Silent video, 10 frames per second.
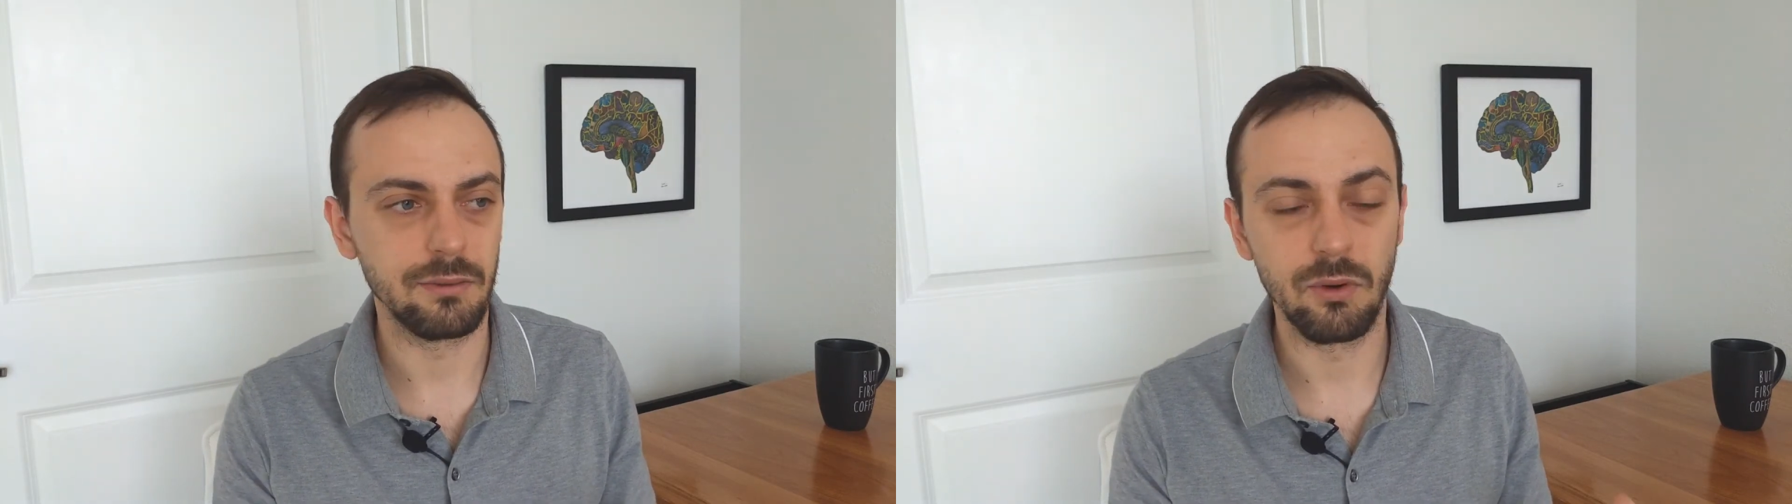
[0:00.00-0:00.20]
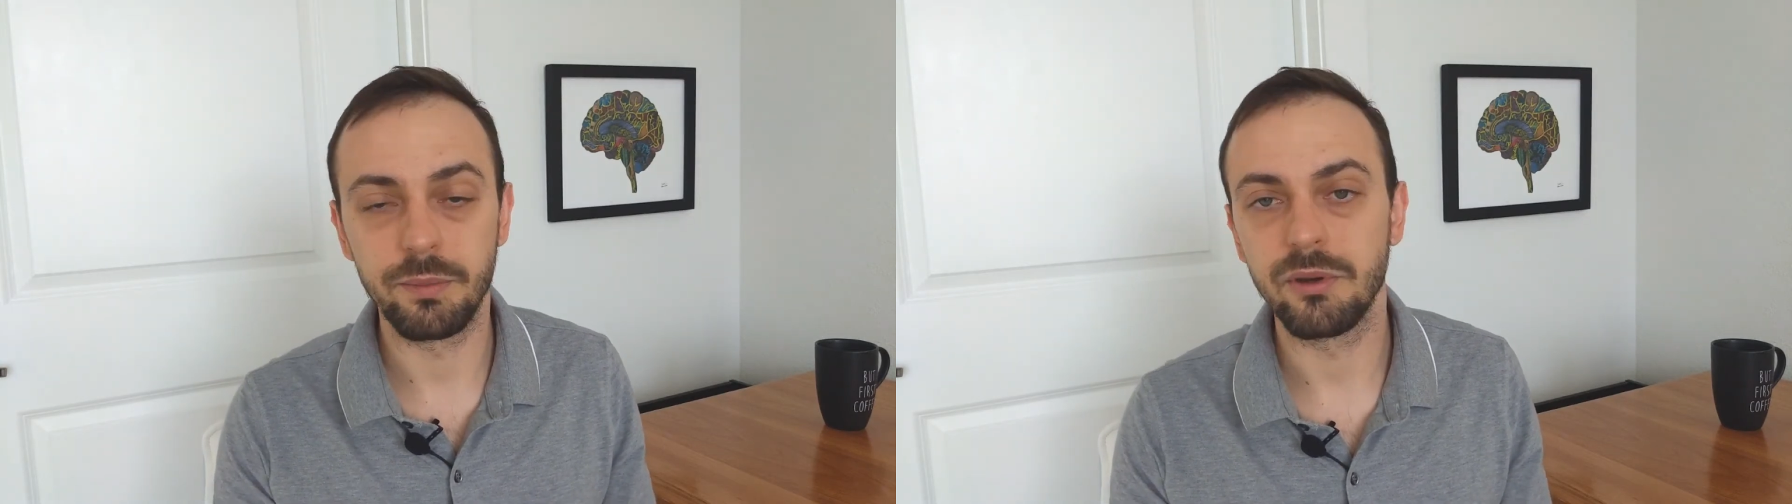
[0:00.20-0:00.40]

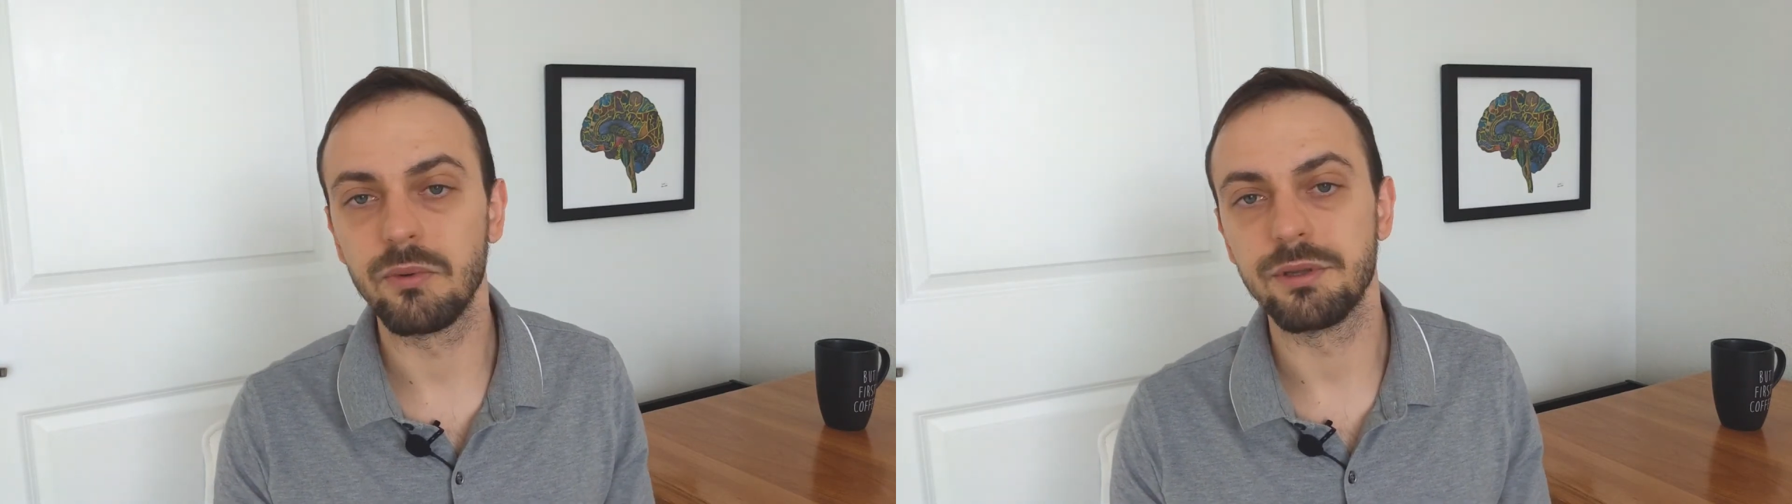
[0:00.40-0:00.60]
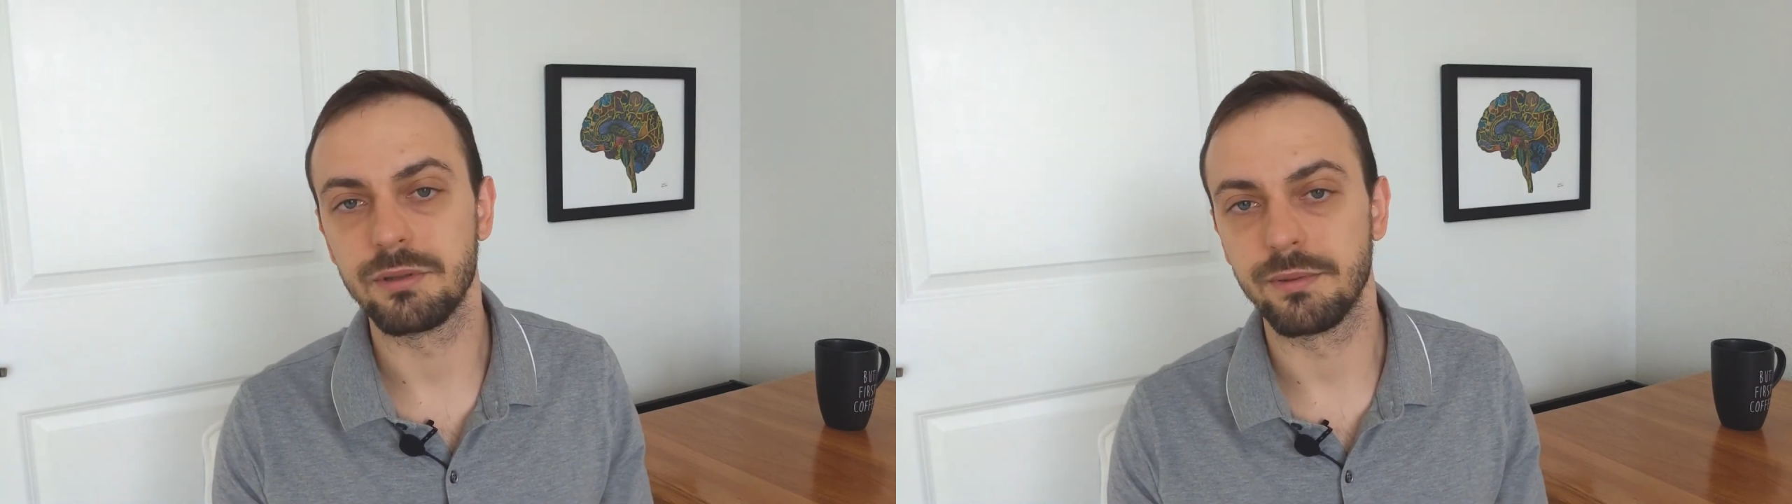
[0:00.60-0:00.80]

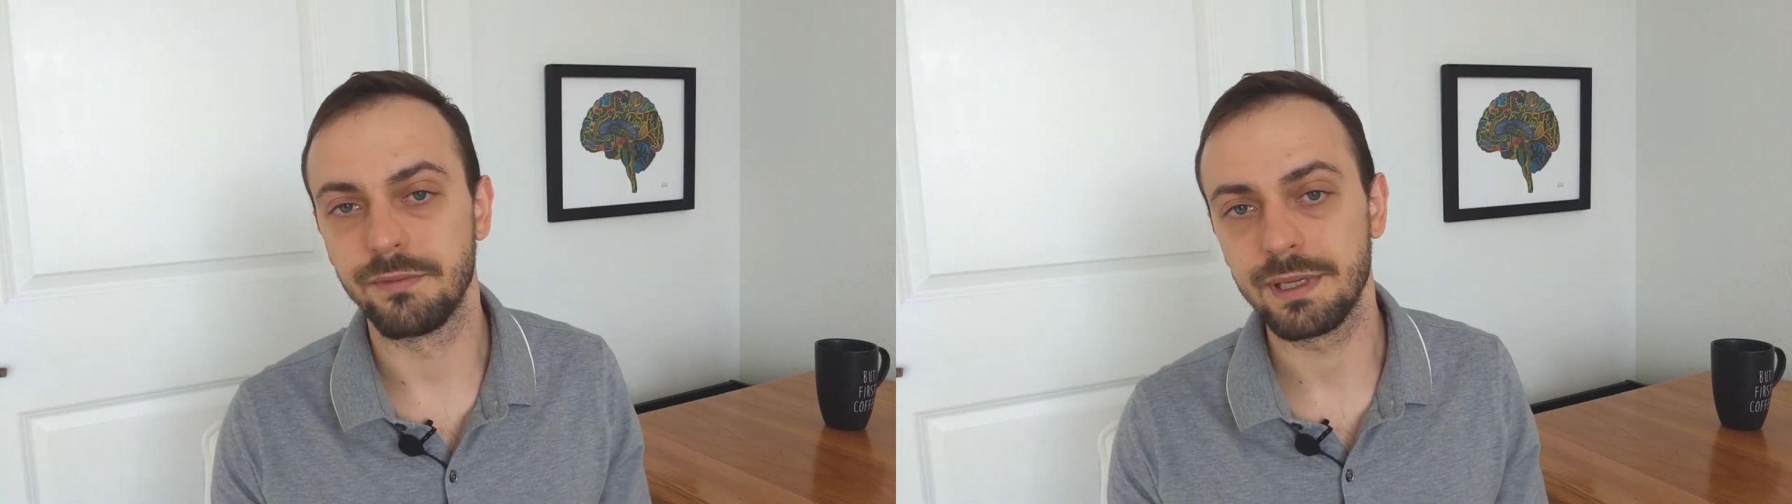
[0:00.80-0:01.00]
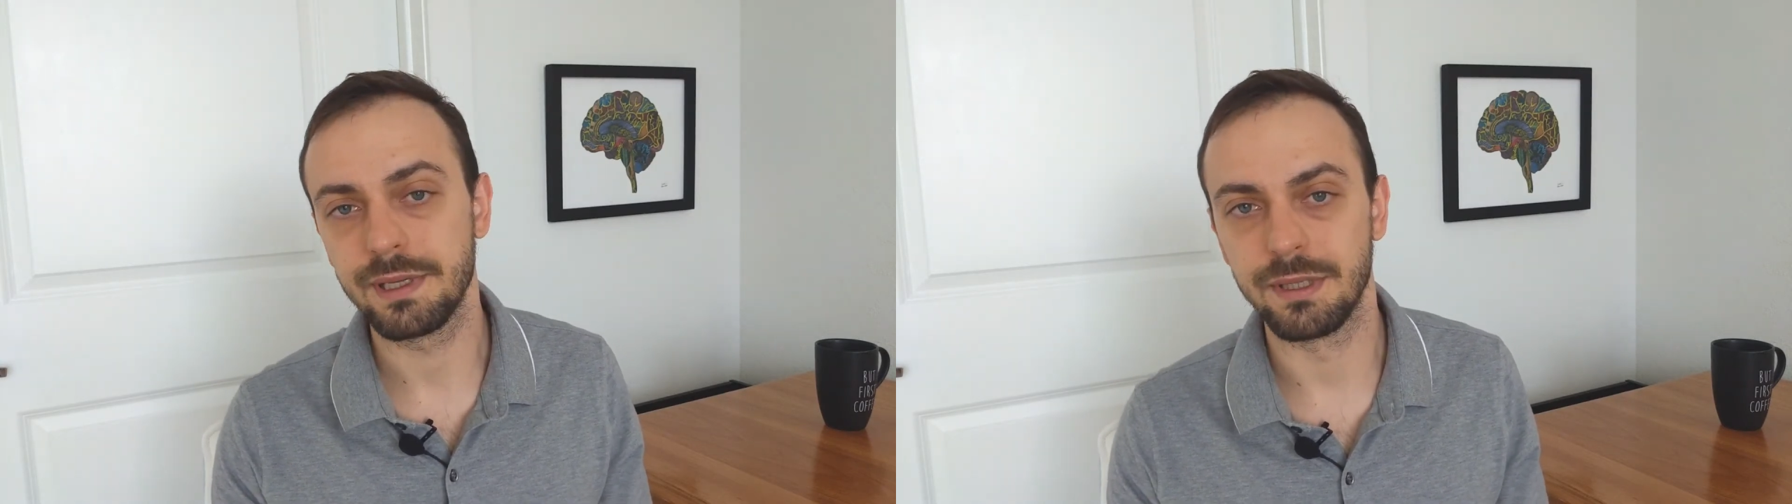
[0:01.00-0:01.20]
opioids or
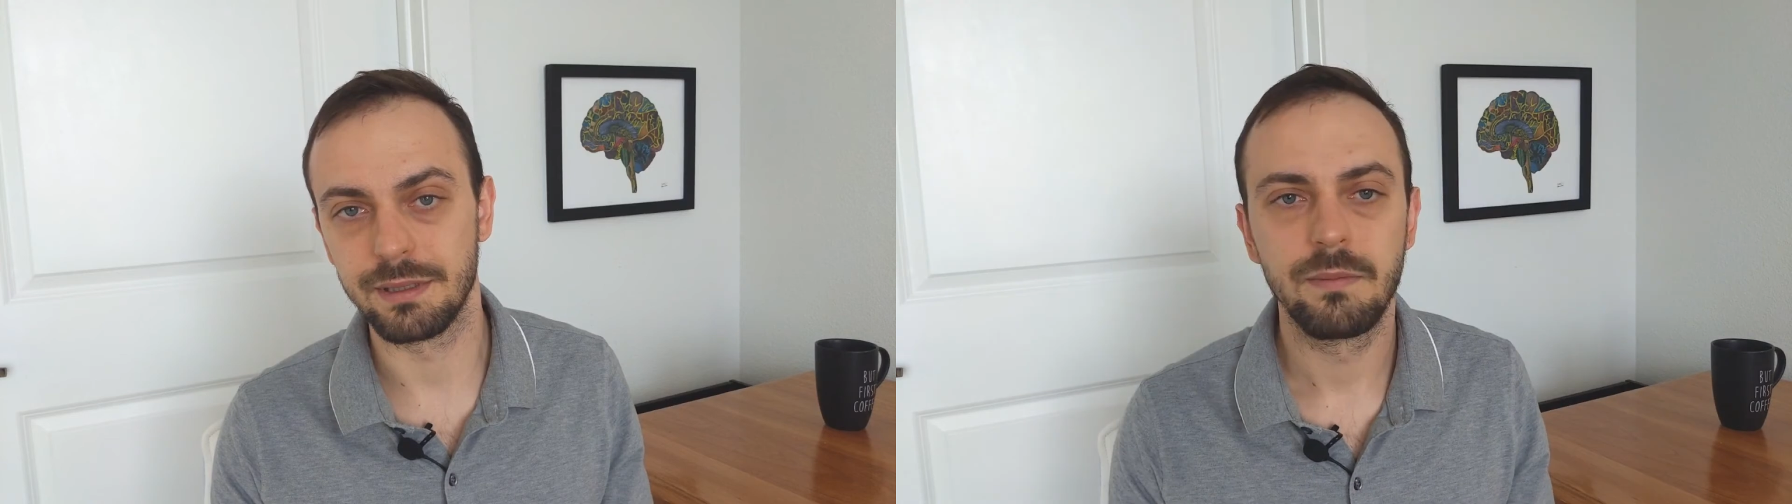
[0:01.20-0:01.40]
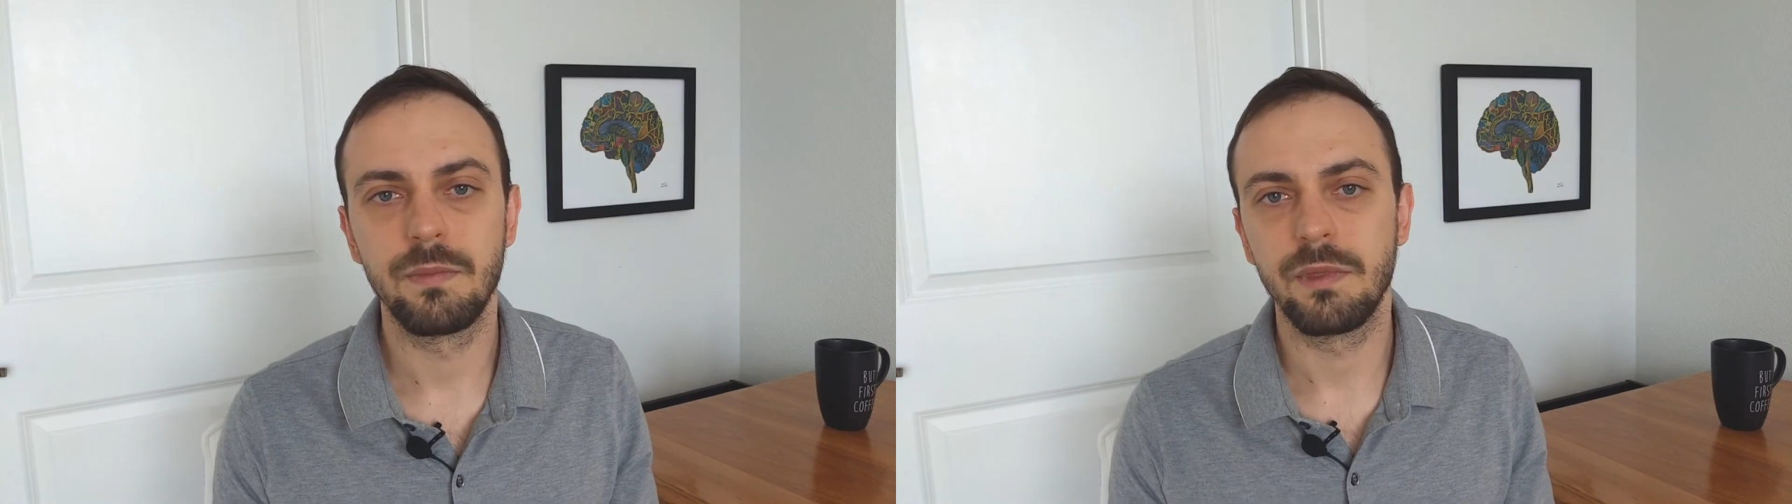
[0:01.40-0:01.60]
amphetamines.